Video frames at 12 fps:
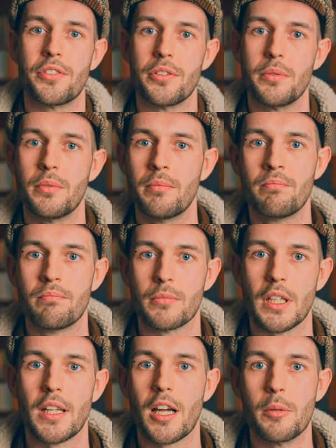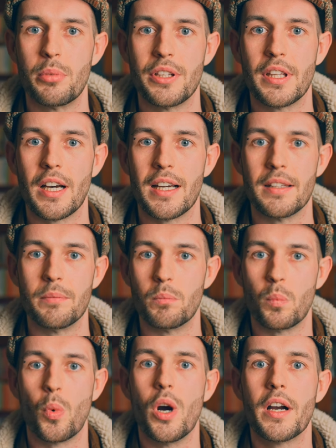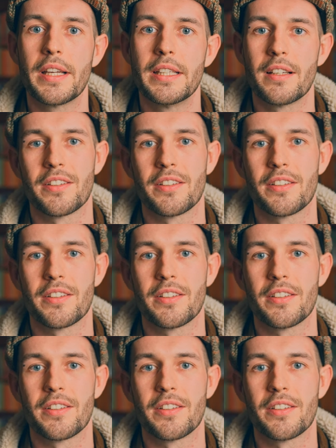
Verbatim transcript: to the library that I work in.